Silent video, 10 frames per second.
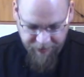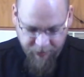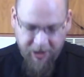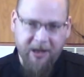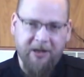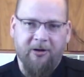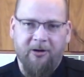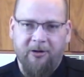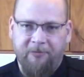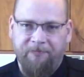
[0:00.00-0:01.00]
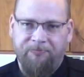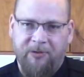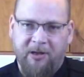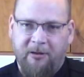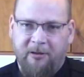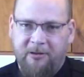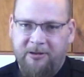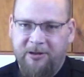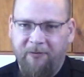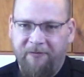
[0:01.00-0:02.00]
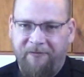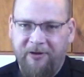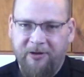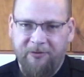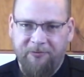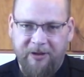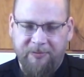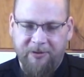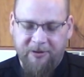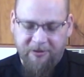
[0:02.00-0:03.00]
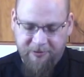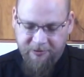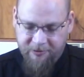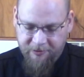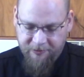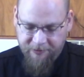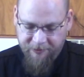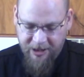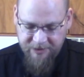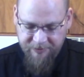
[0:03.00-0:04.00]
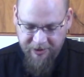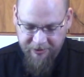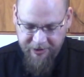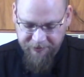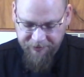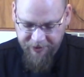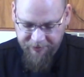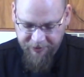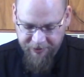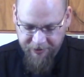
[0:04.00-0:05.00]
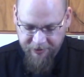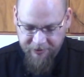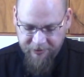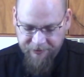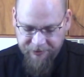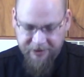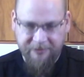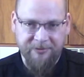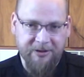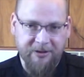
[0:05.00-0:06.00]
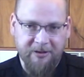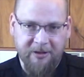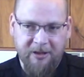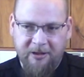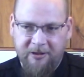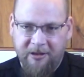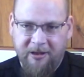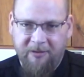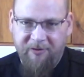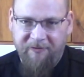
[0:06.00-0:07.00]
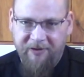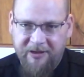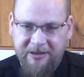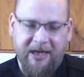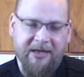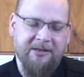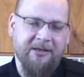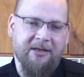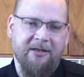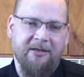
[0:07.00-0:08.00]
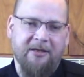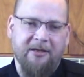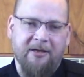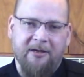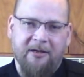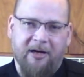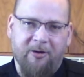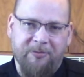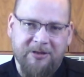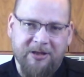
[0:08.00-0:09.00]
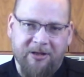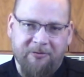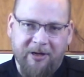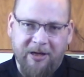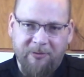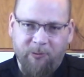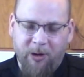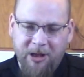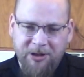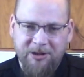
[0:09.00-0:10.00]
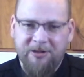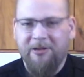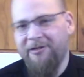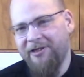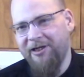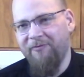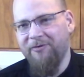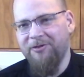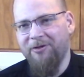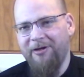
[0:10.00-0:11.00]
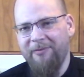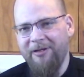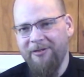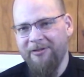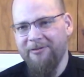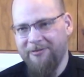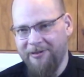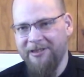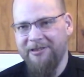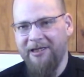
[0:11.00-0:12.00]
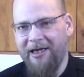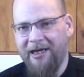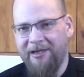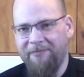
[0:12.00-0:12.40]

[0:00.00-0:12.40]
what I call Don't Fear the Reaper Raspberry Reaper Ribs. They're going to be fantastic. I hope you stick around and watch. Thank you for joining me. Let's get at it.